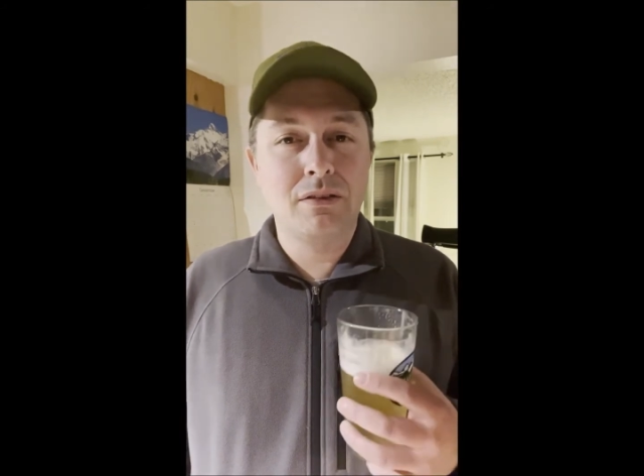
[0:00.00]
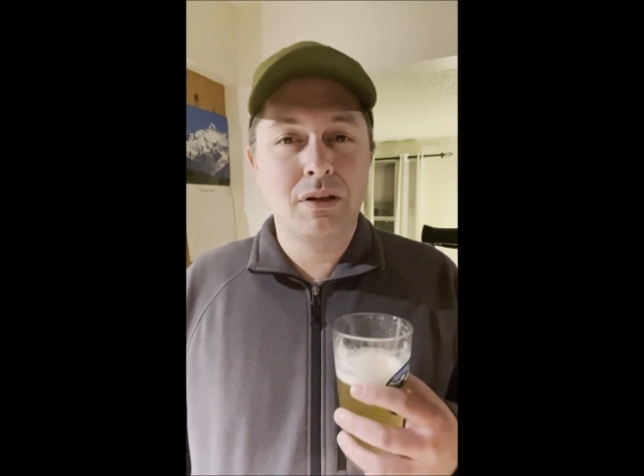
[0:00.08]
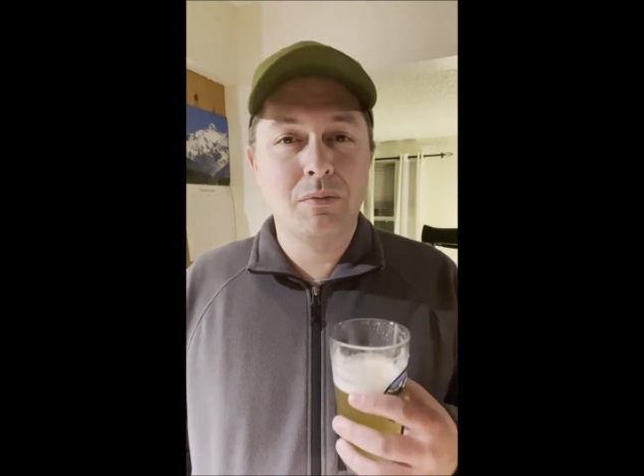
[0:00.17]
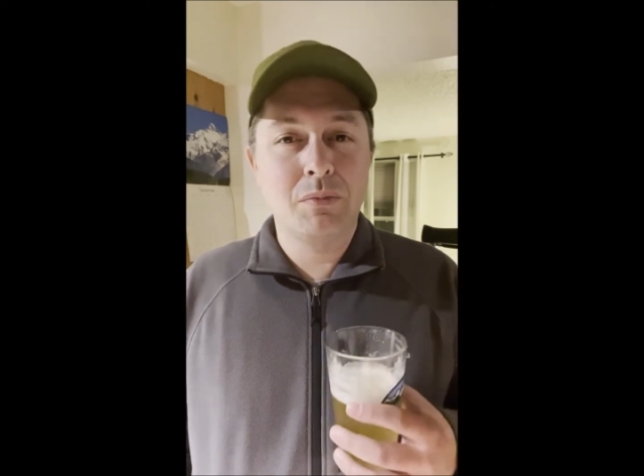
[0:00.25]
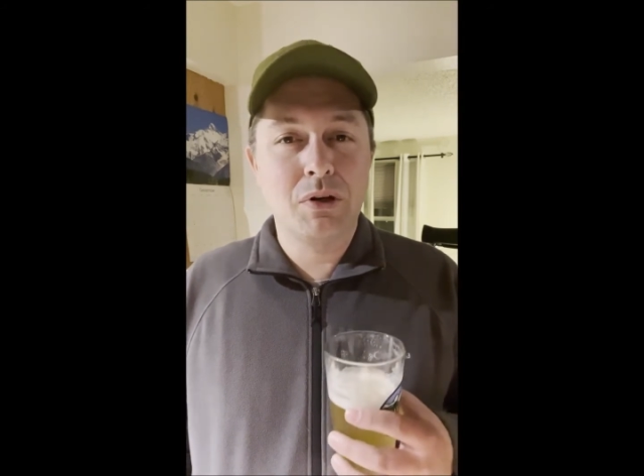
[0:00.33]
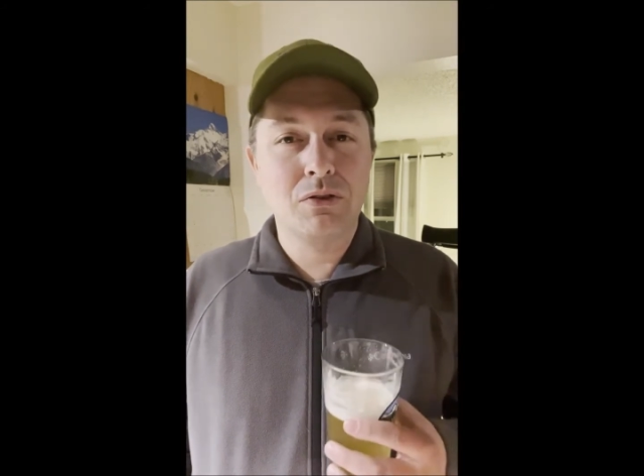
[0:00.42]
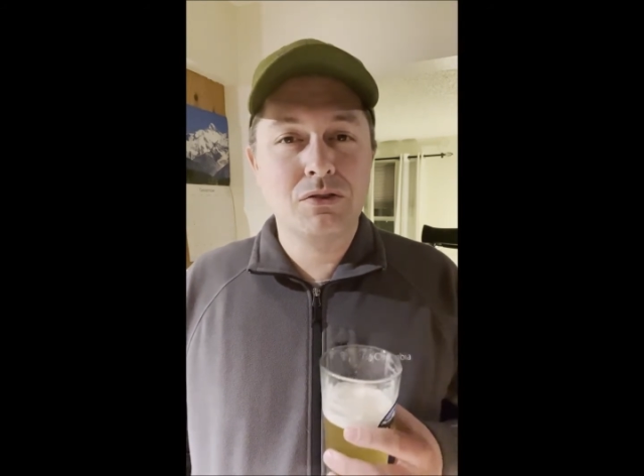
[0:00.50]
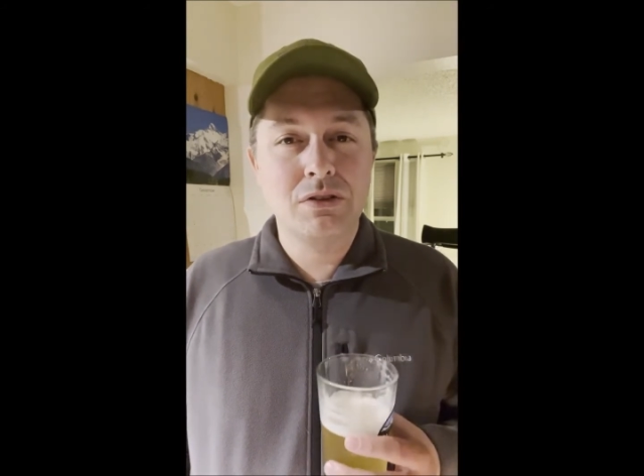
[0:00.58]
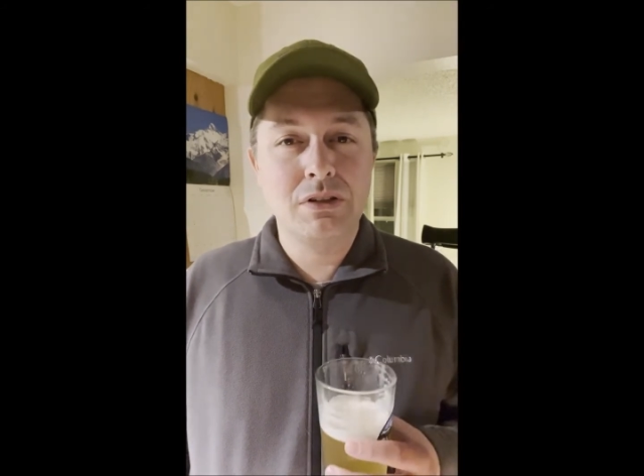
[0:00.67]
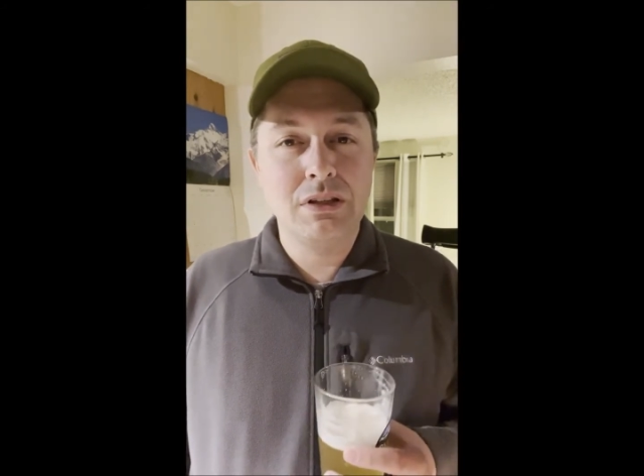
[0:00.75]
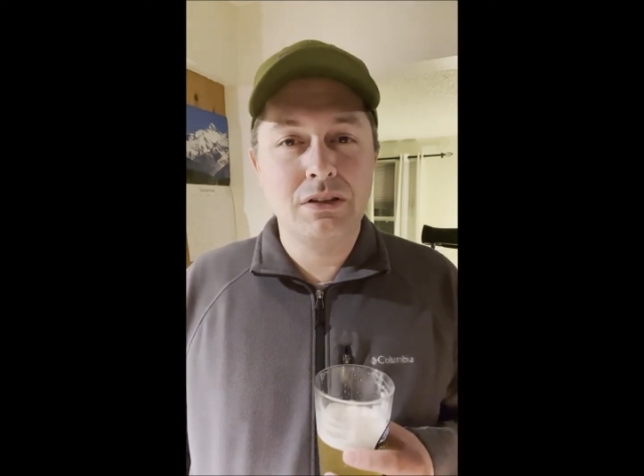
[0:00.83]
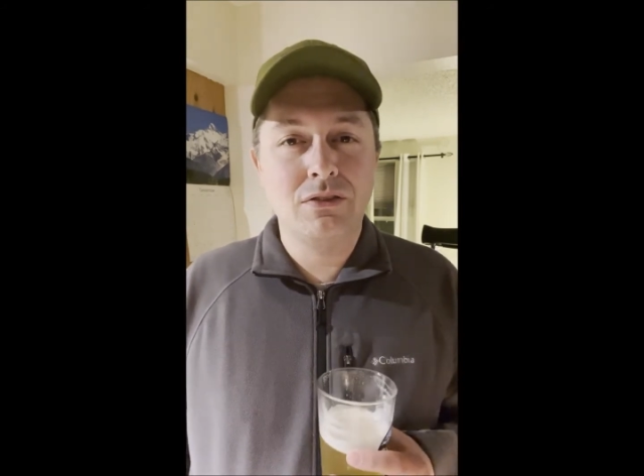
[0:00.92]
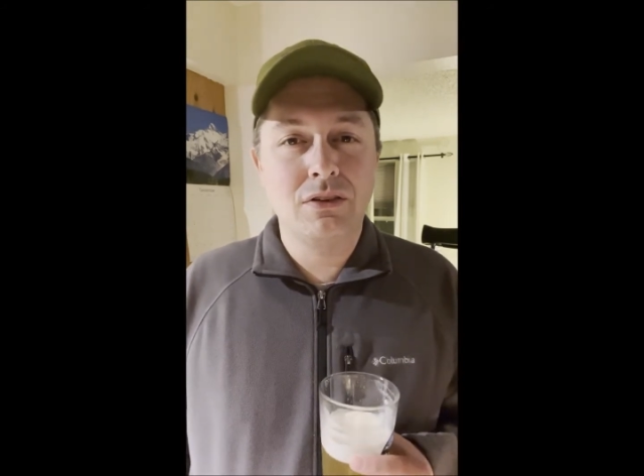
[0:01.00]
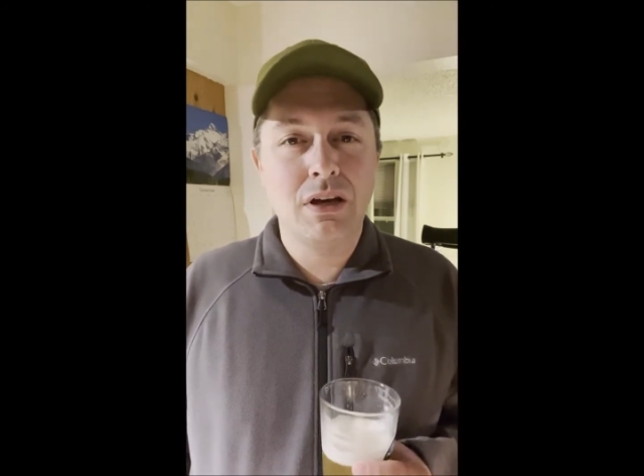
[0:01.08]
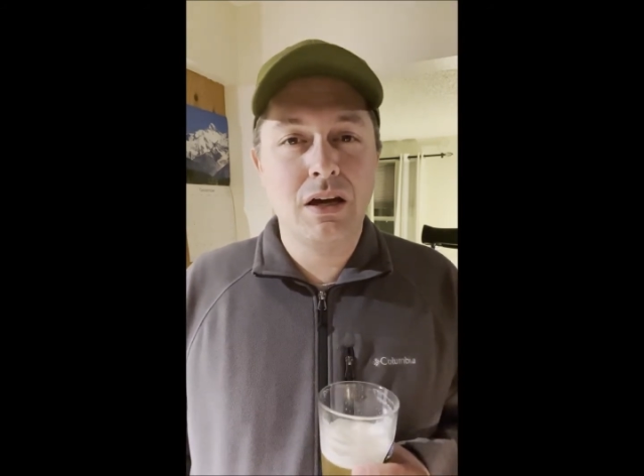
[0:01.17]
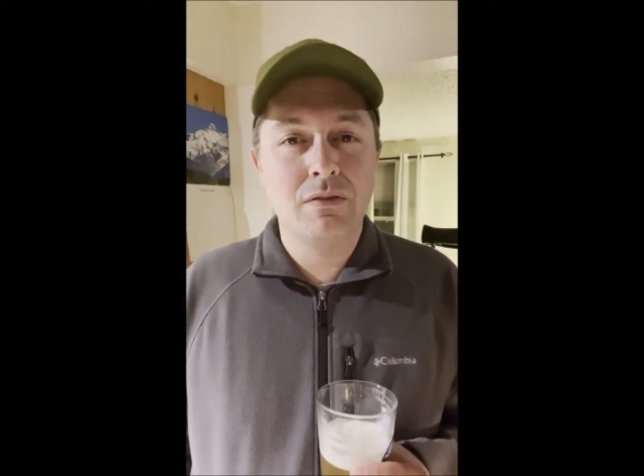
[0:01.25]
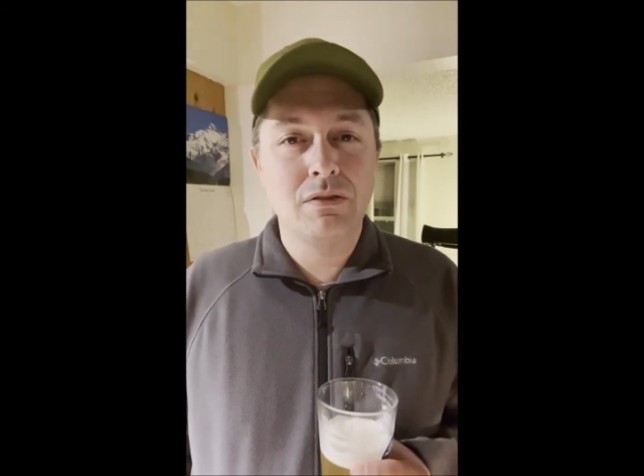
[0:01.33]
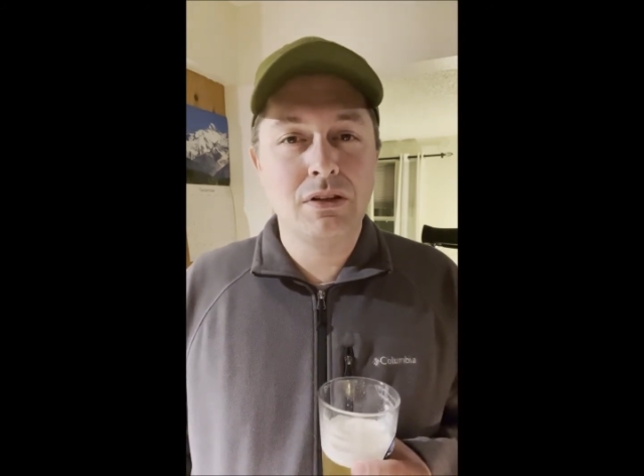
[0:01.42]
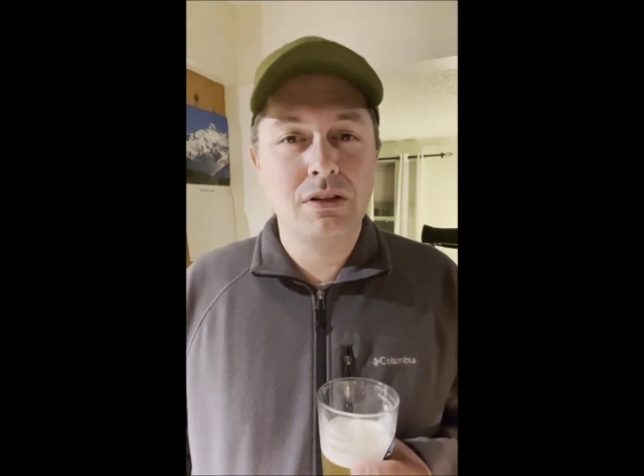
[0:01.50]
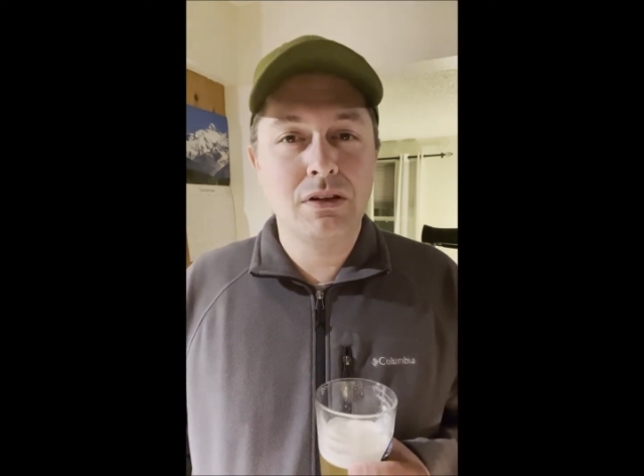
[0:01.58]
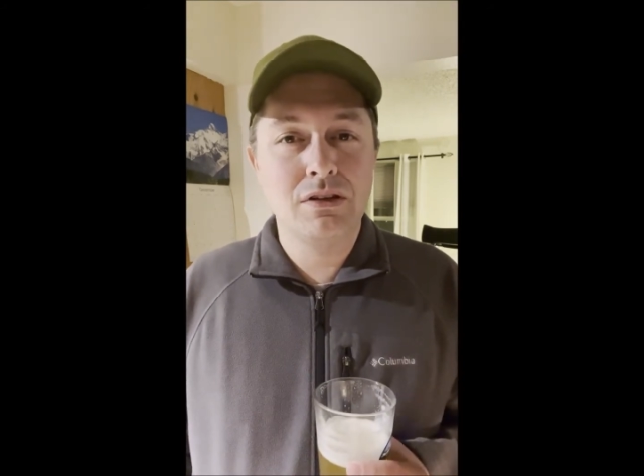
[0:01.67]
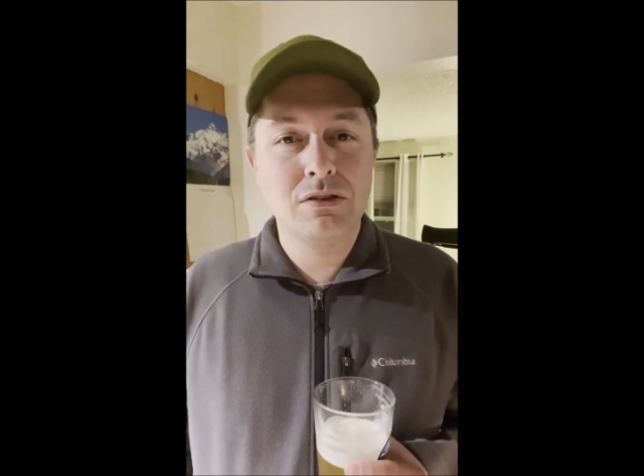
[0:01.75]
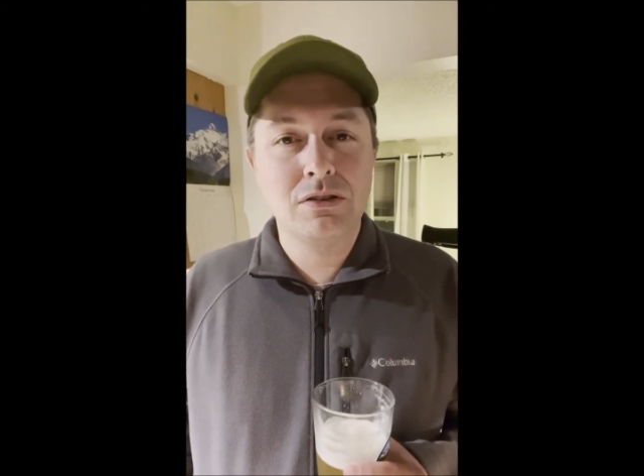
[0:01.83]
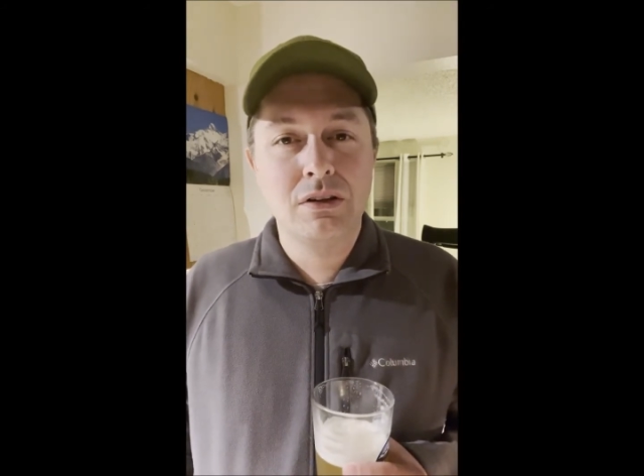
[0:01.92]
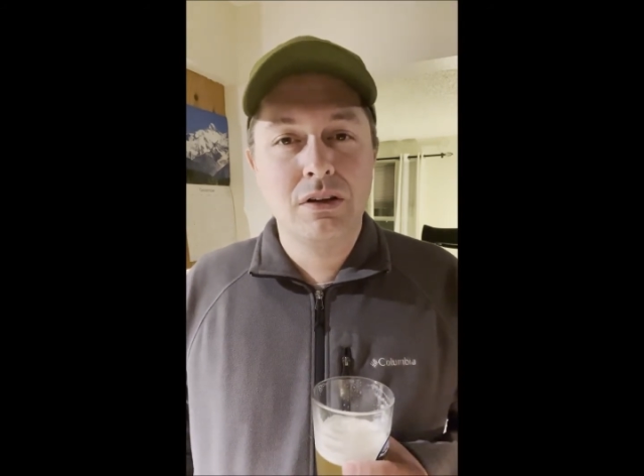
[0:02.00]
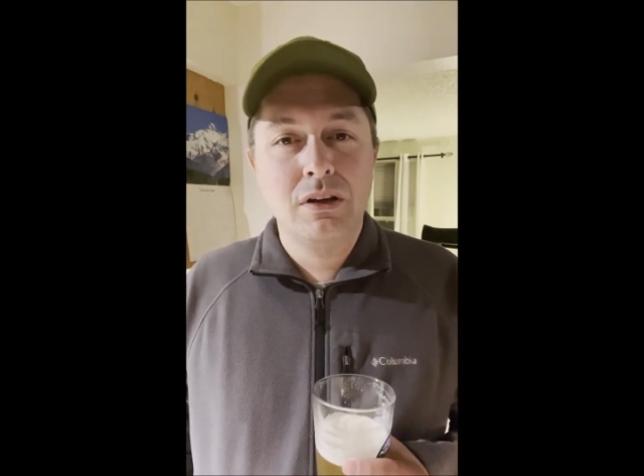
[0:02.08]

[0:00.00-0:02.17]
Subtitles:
that a Belgian needs to have at the end.